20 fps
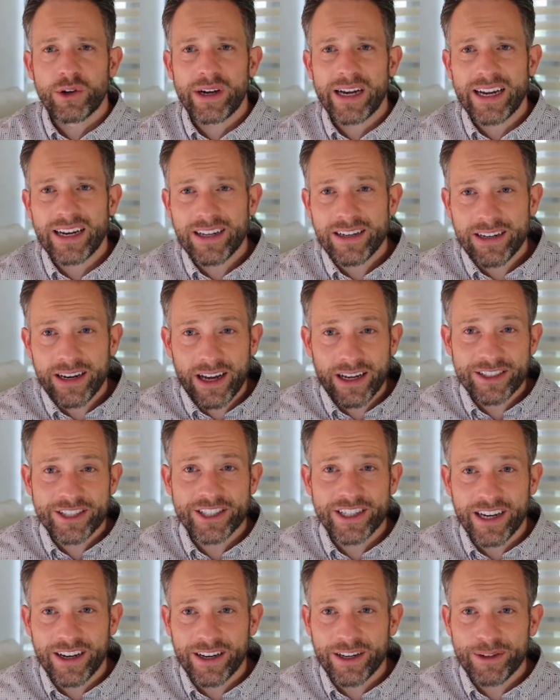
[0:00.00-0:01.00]
in a
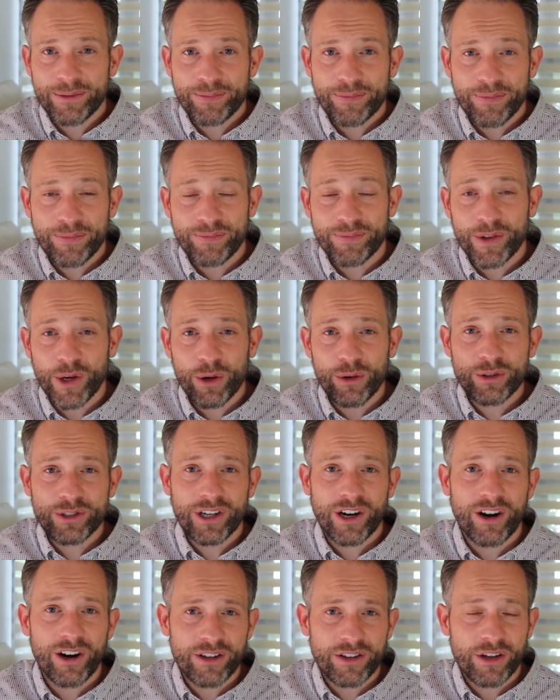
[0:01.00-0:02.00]
nutshell, those
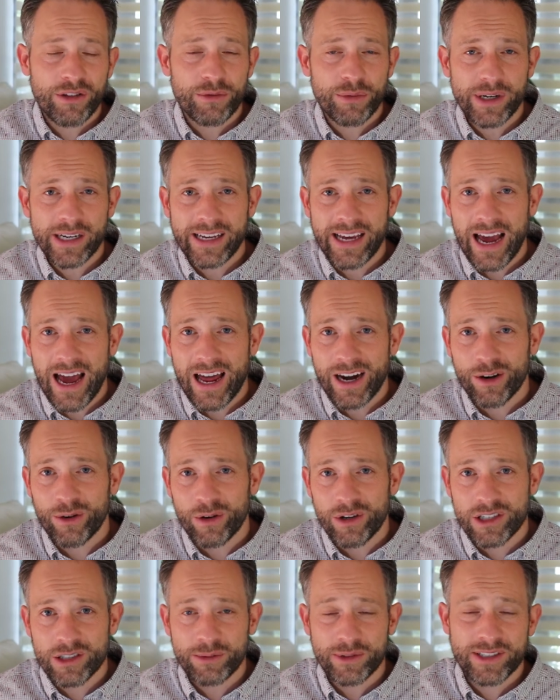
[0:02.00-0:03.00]
are the three
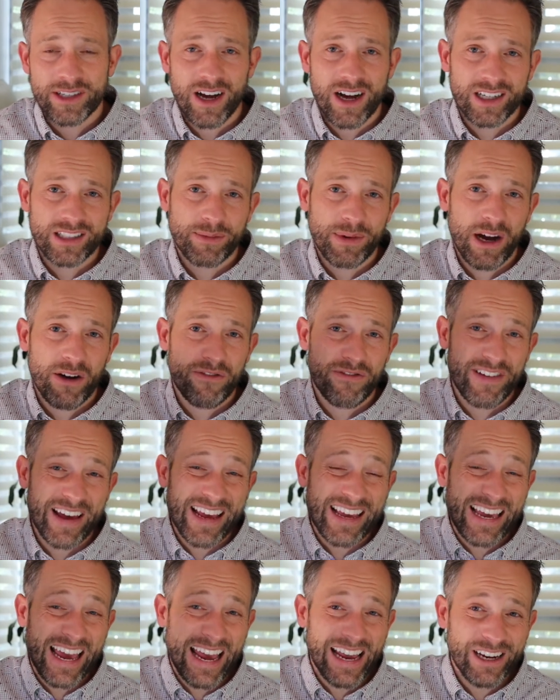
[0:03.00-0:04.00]
categories. We talked about
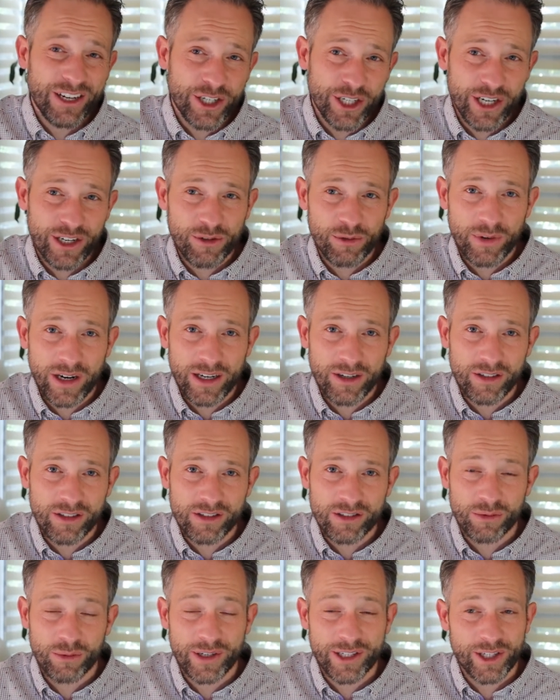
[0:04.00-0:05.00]
vacation
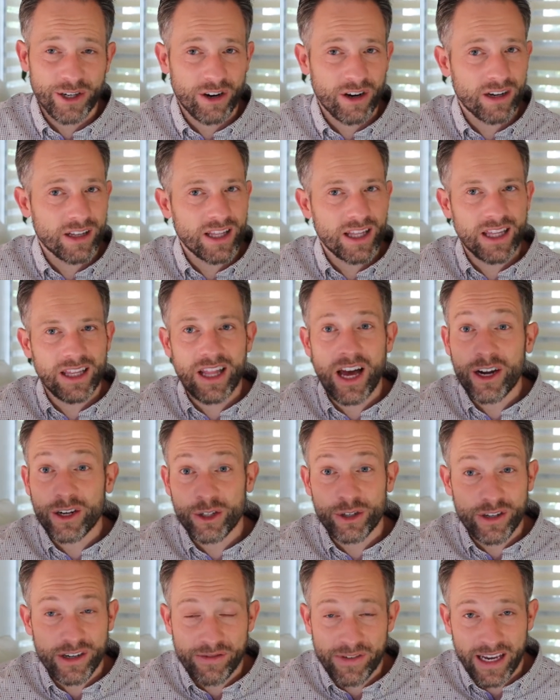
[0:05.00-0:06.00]
rentals, which are
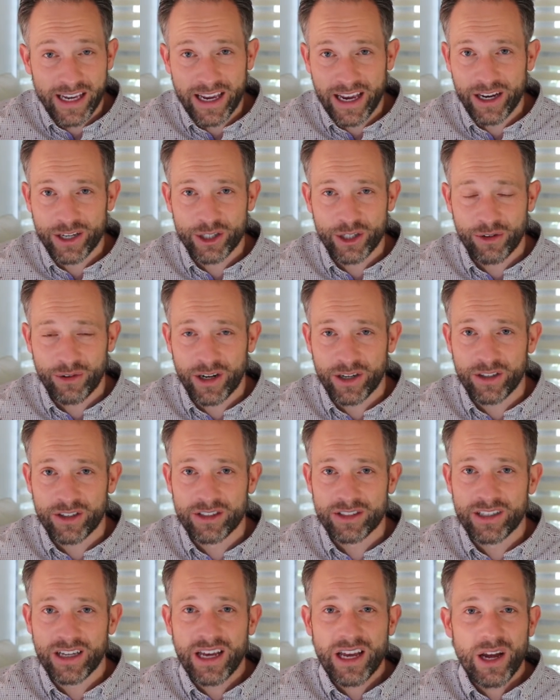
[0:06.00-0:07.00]
luxury vacation
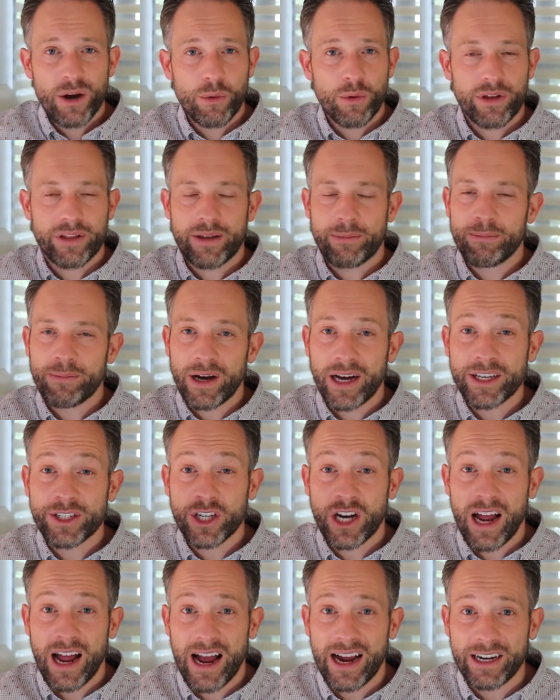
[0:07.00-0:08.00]
rentals with much
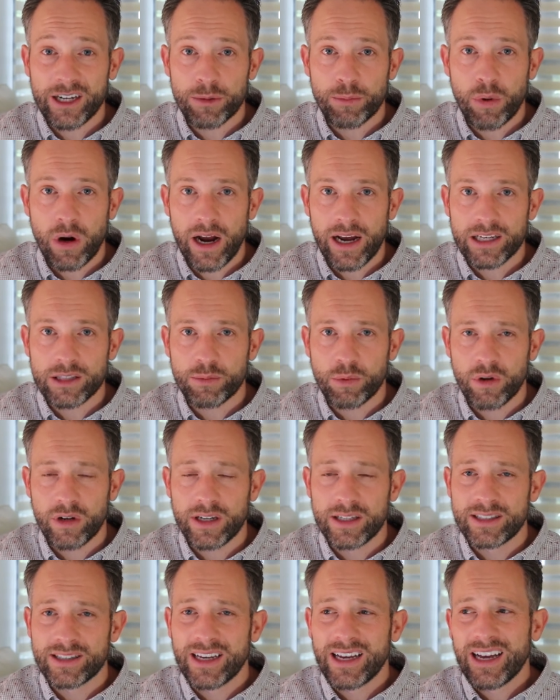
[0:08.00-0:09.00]
higher price
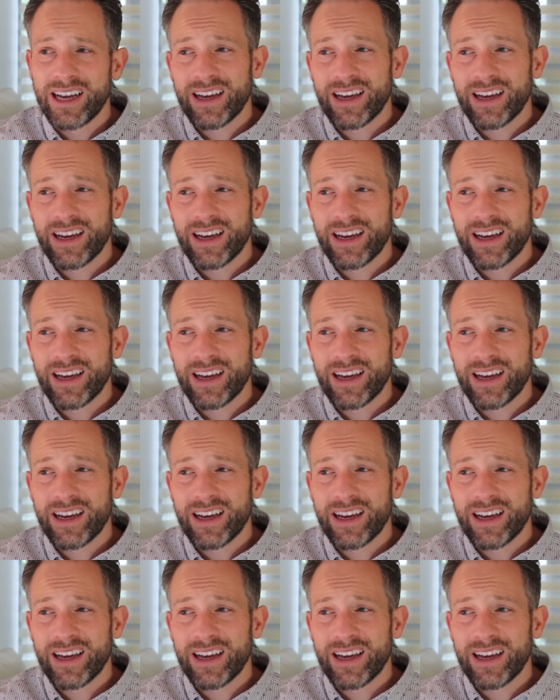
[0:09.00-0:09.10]
points.